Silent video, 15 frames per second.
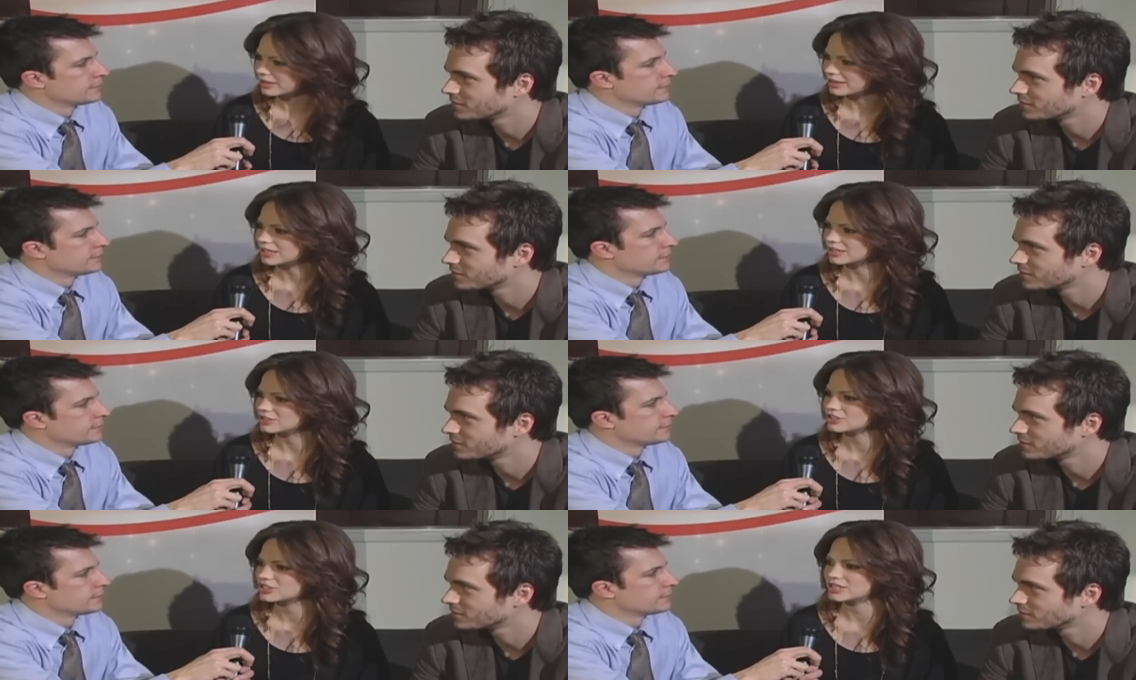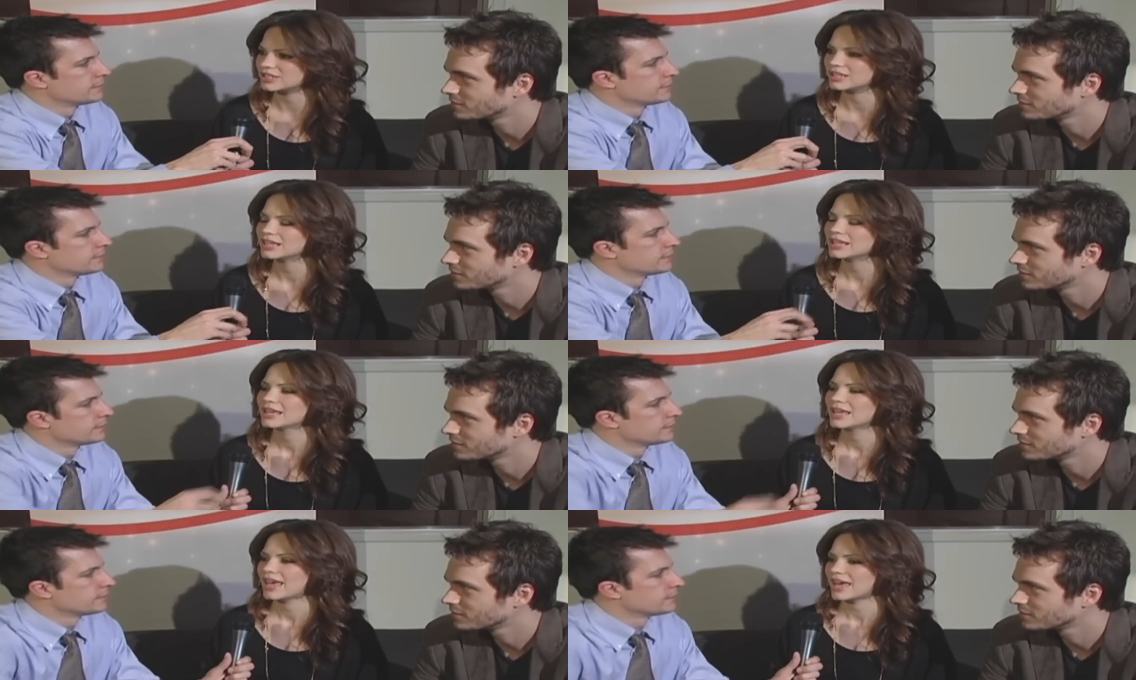Speaker 1: and then she
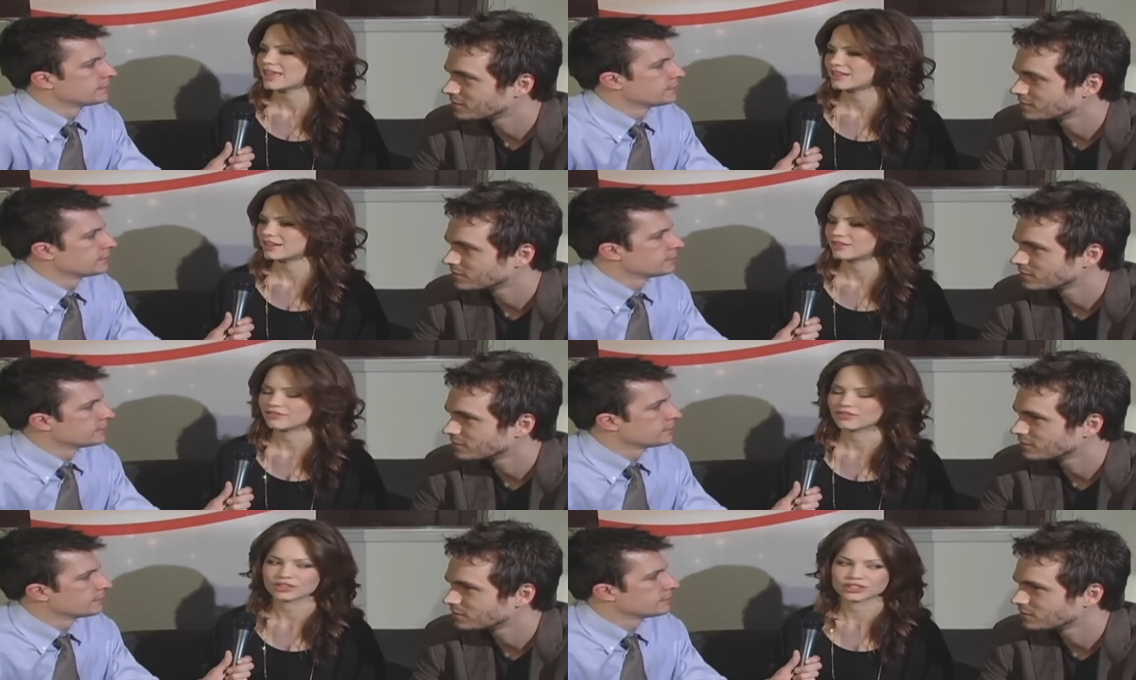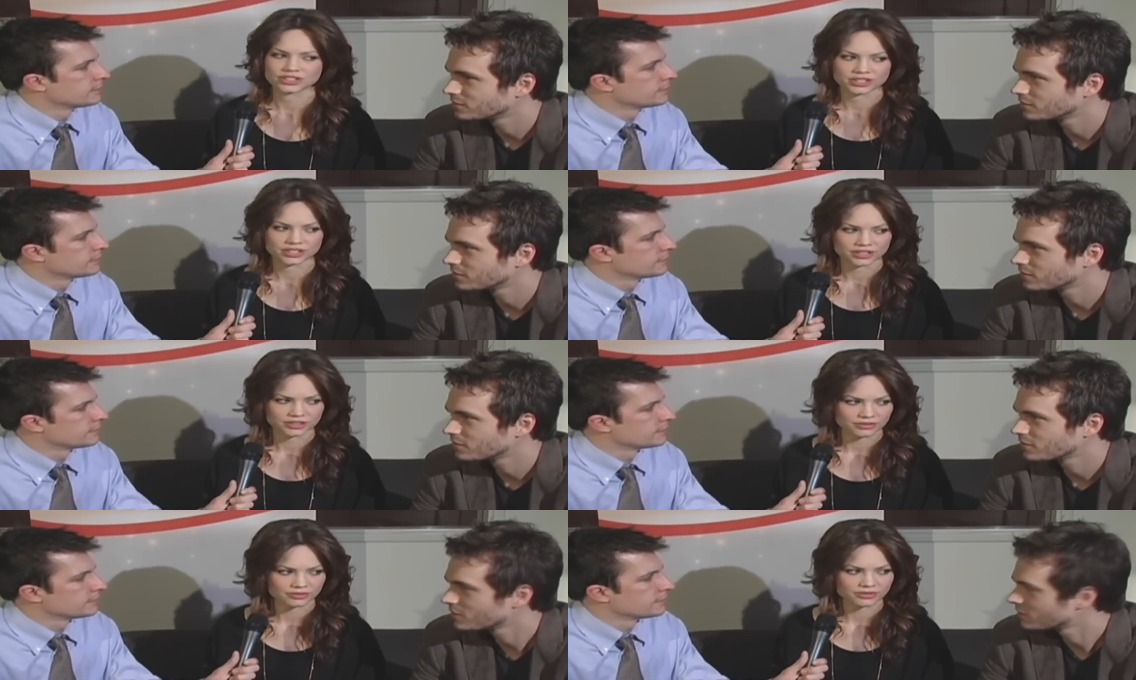had that
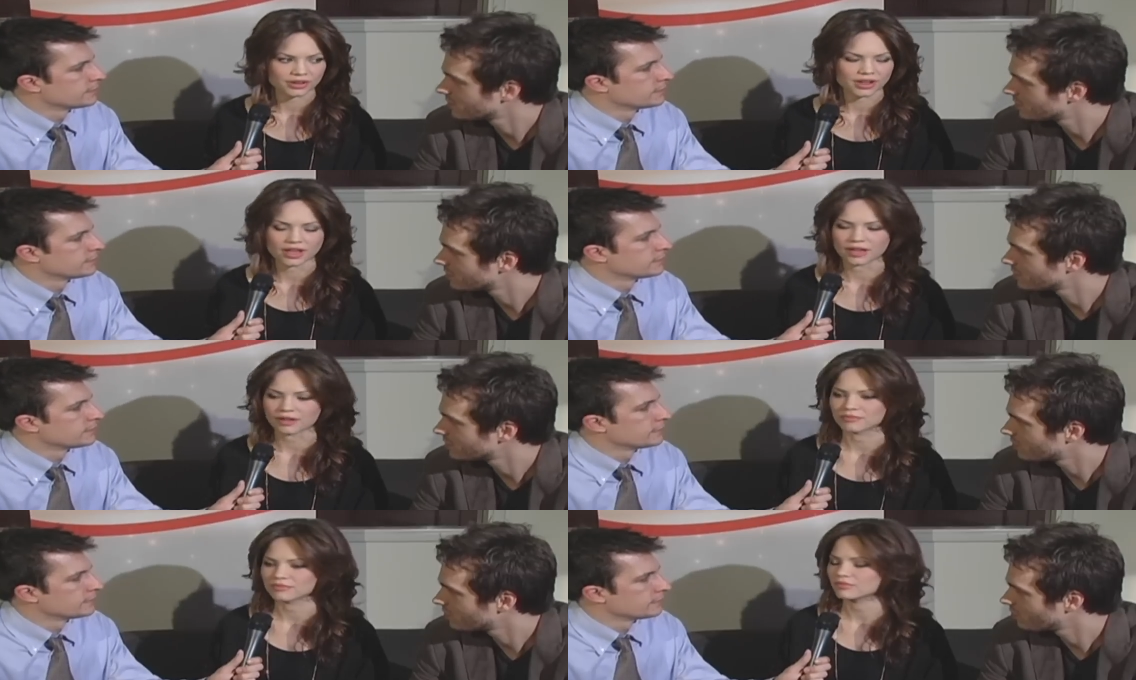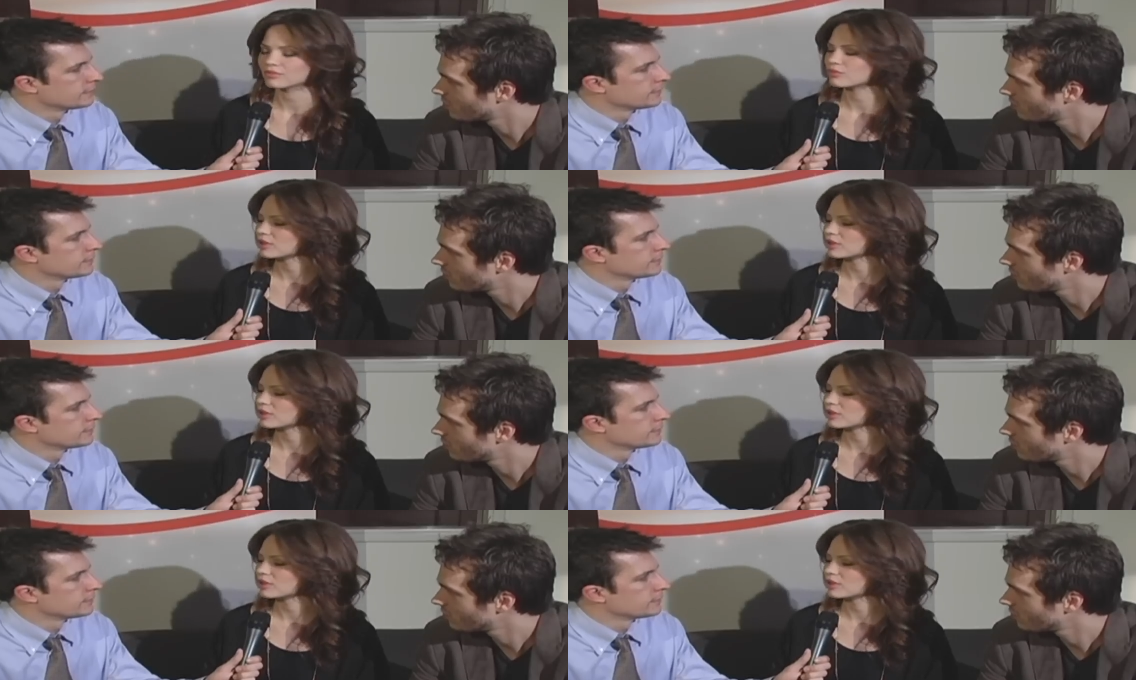unfortunate um,